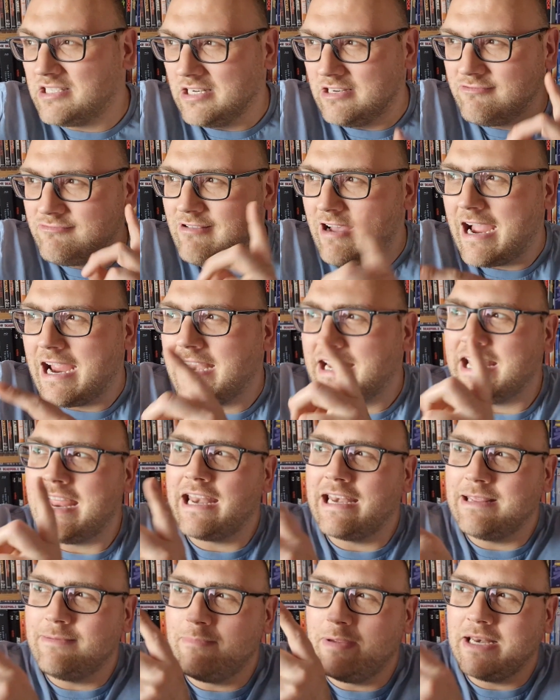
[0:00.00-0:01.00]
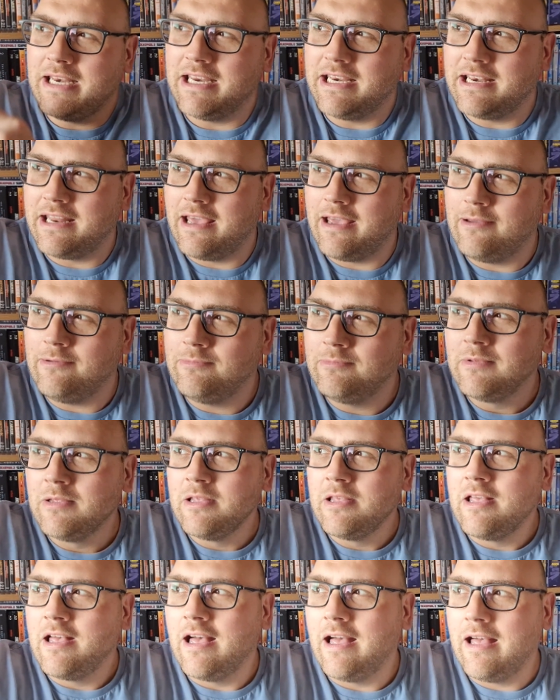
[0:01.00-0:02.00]
It's going to rain any minute now.
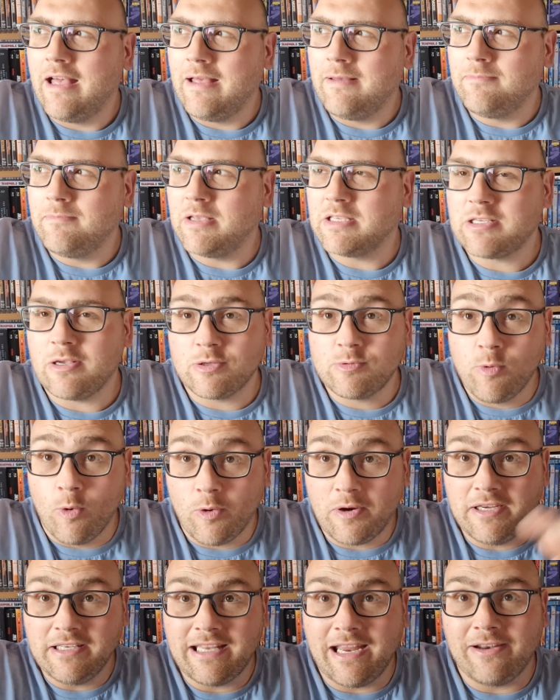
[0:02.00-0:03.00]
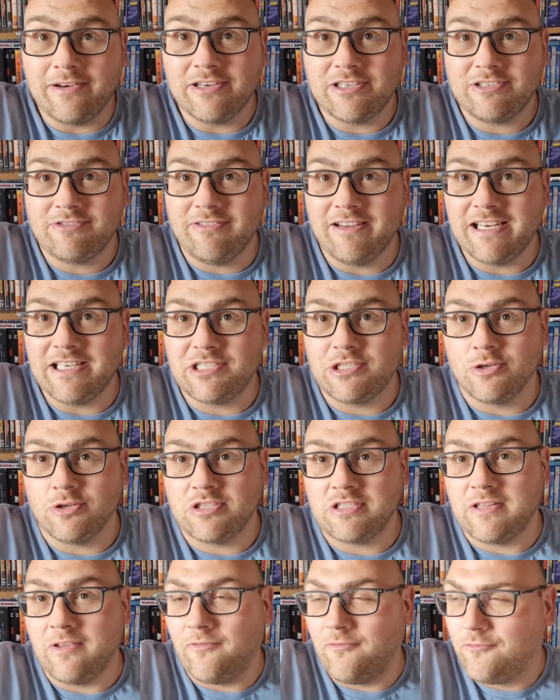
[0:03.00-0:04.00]
Um, as I was walking down the street,
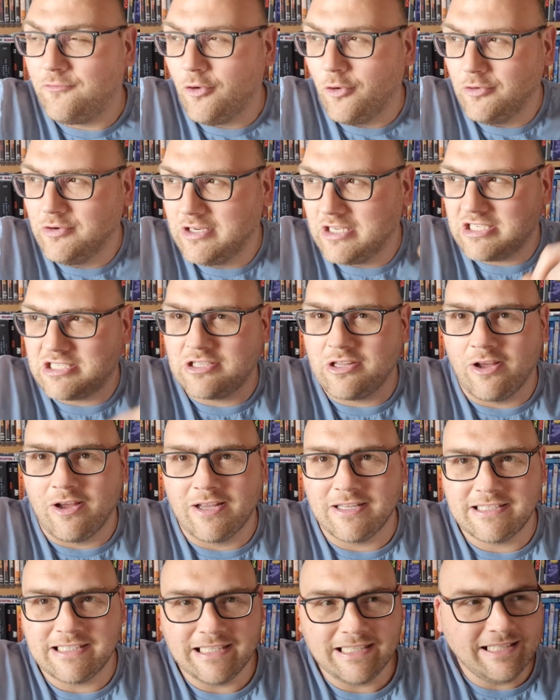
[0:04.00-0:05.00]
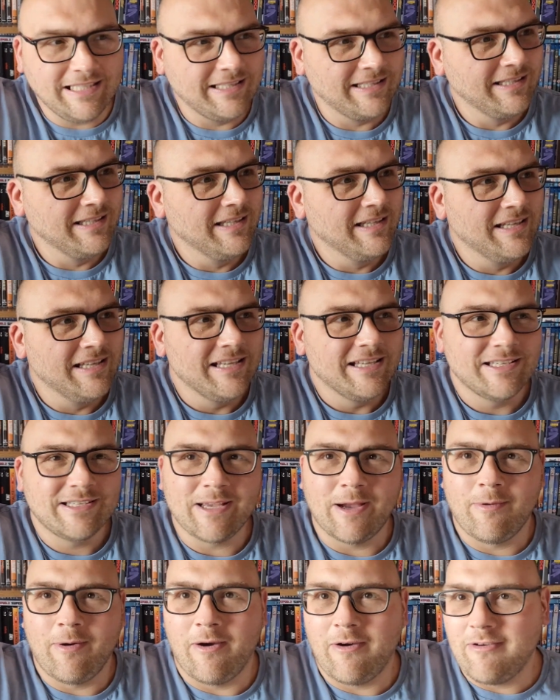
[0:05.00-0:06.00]
just the thunder started.
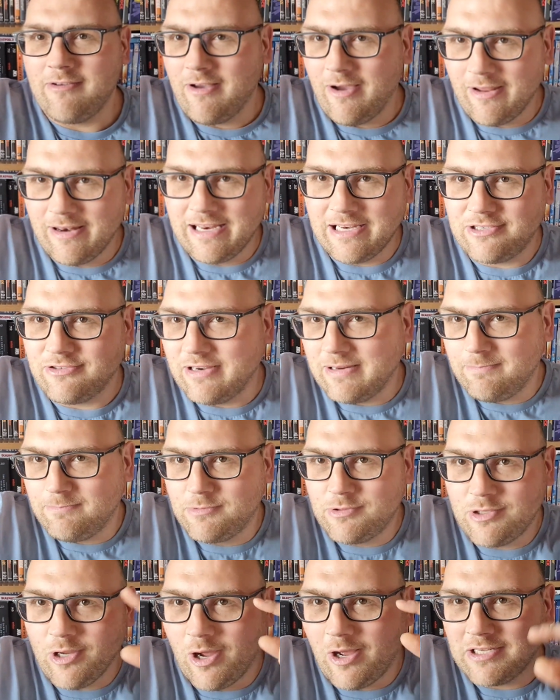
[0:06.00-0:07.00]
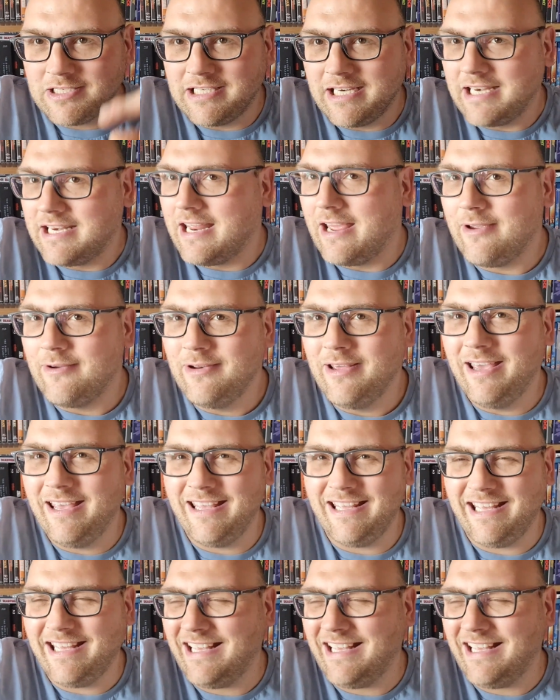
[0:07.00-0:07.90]
So I, I literally darted it down.